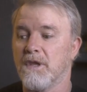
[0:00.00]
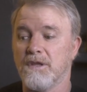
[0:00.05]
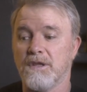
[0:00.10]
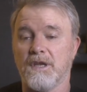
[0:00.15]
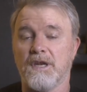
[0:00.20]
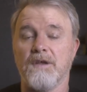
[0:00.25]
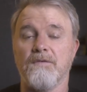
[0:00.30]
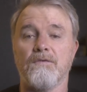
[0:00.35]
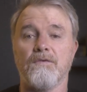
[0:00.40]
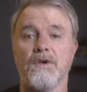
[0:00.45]

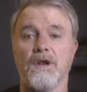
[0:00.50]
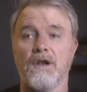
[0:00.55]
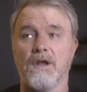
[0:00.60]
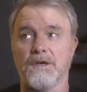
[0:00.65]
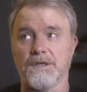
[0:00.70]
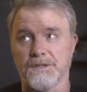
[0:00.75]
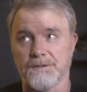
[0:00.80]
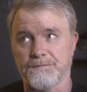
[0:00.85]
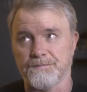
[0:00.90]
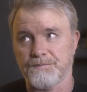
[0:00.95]
Didn't even
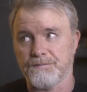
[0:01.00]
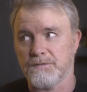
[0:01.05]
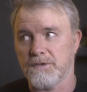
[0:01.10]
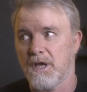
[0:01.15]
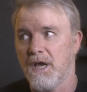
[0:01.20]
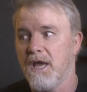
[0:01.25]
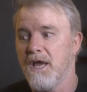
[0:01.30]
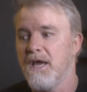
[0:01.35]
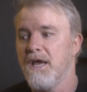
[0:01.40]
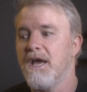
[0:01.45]
realize
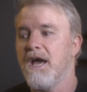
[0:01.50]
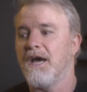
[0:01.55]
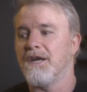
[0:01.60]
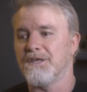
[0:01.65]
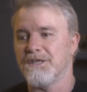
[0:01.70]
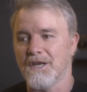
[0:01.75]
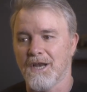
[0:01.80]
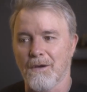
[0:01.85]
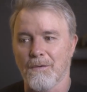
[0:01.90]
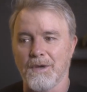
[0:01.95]

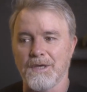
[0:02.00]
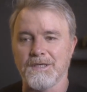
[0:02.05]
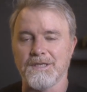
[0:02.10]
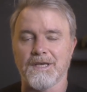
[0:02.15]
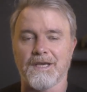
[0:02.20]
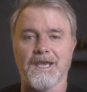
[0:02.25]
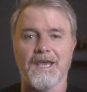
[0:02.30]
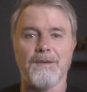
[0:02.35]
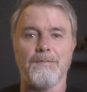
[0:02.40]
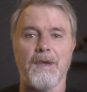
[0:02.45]
until I went
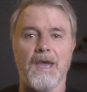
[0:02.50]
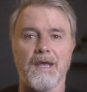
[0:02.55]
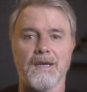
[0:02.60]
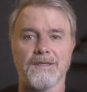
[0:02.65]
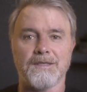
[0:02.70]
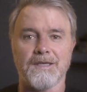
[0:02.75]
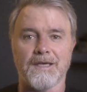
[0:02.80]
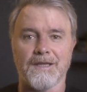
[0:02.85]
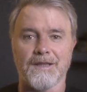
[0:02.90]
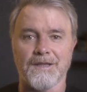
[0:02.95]
to keep
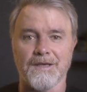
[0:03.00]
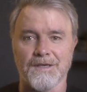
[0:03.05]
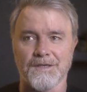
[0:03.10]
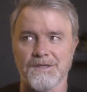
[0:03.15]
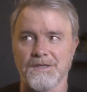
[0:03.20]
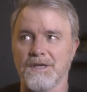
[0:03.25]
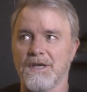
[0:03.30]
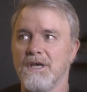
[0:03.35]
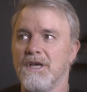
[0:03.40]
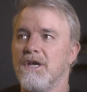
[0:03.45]
editing
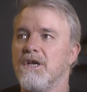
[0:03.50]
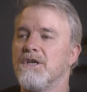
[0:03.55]
this.